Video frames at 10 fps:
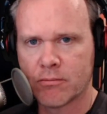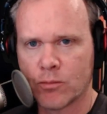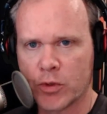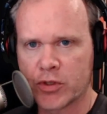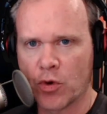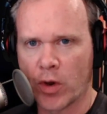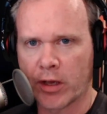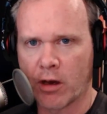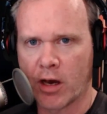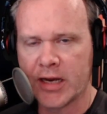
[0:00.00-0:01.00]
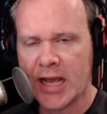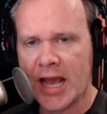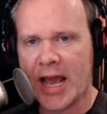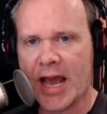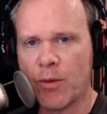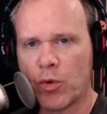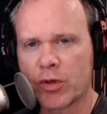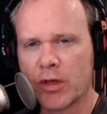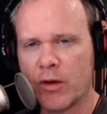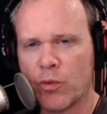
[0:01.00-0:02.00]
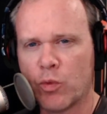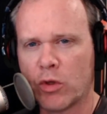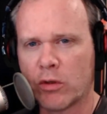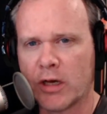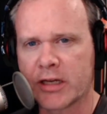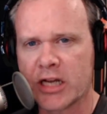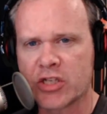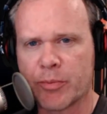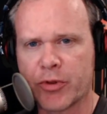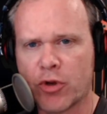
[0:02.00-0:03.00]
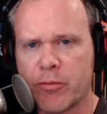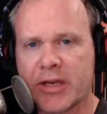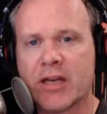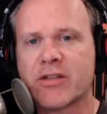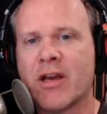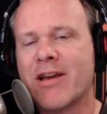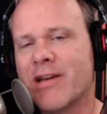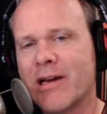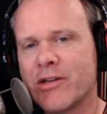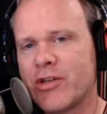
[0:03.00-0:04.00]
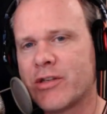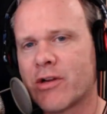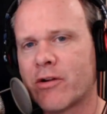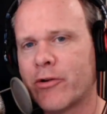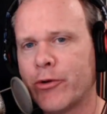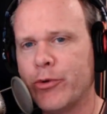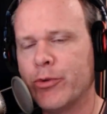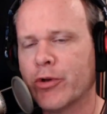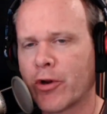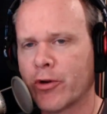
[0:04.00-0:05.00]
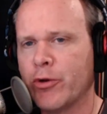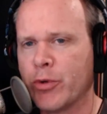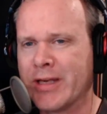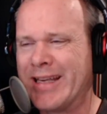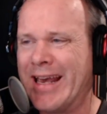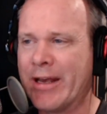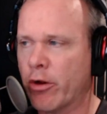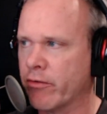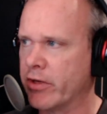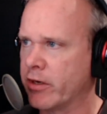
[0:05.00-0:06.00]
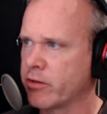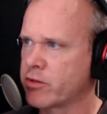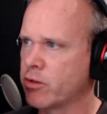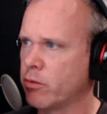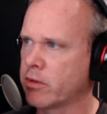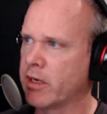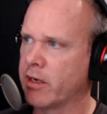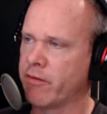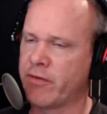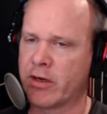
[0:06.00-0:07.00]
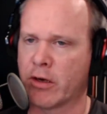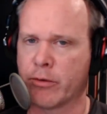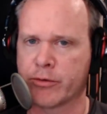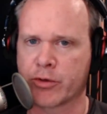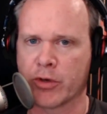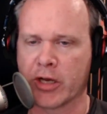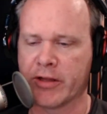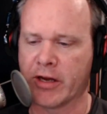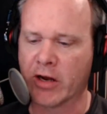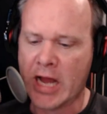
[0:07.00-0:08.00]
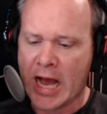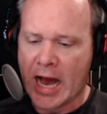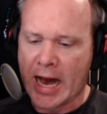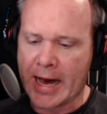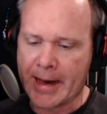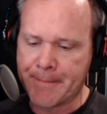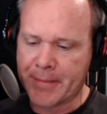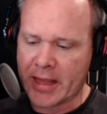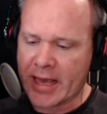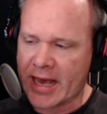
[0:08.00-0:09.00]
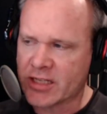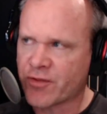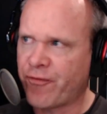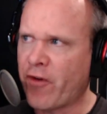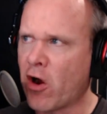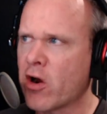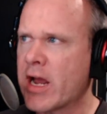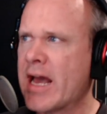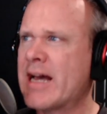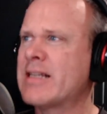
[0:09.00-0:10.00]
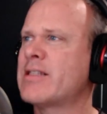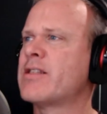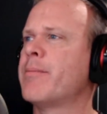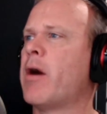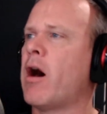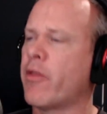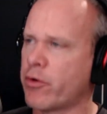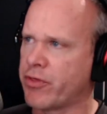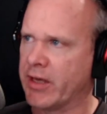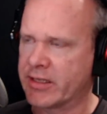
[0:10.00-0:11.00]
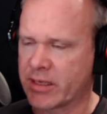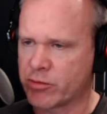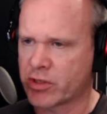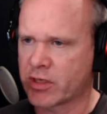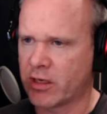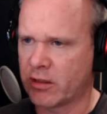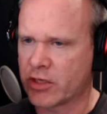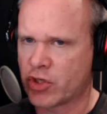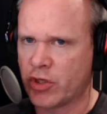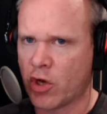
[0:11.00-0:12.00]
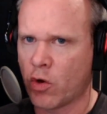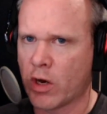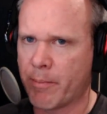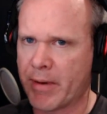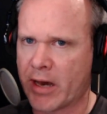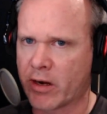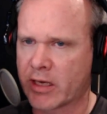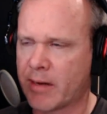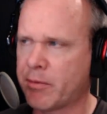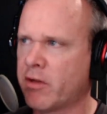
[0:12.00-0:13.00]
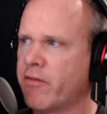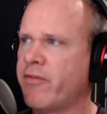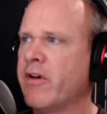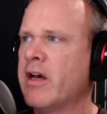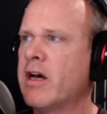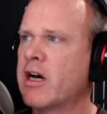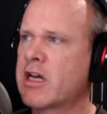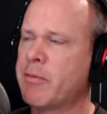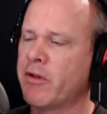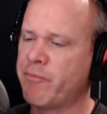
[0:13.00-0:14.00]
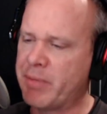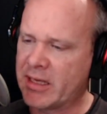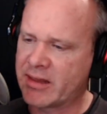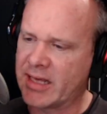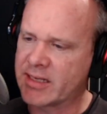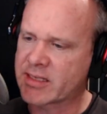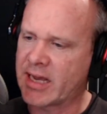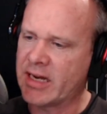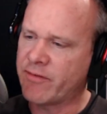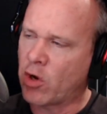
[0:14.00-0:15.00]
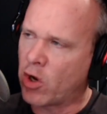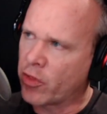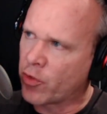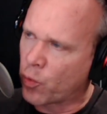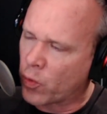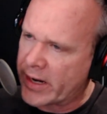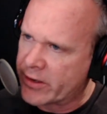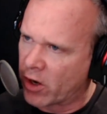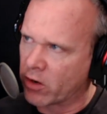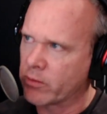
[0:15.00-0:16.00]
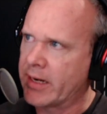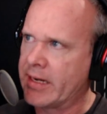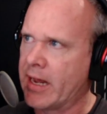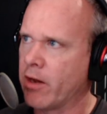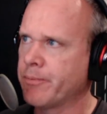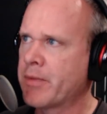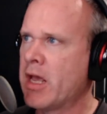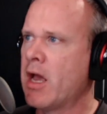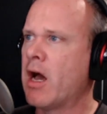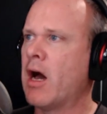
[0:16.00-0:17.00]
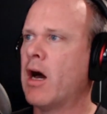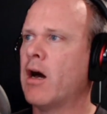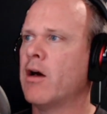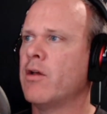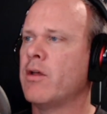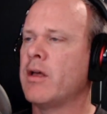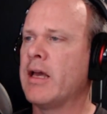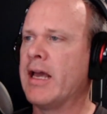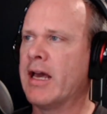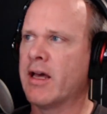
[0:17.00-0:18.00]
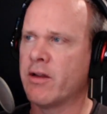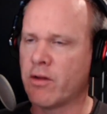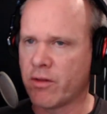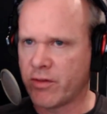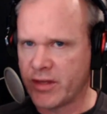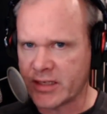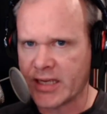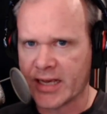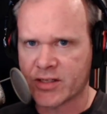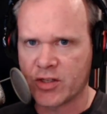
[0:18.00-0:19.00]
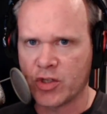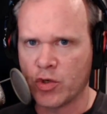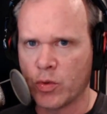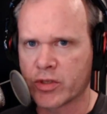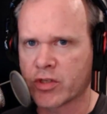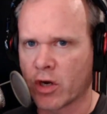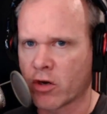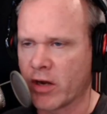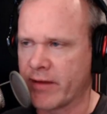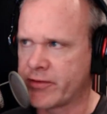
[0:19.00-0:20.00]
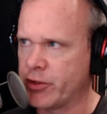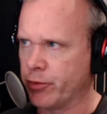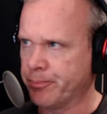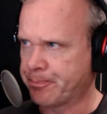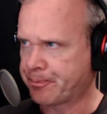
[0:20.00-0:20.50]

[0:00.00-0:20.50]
was going on, and we'll uh, we'll uh, catch up with her because uh, she started her new, her new, gig over there, and so we'll kind of figure out what's going on there. Um, as far as some other things, I'm just going to let you know about a couple of a couple of big things kind of on the radar right now, uh, and this has to do with StarCraft Two.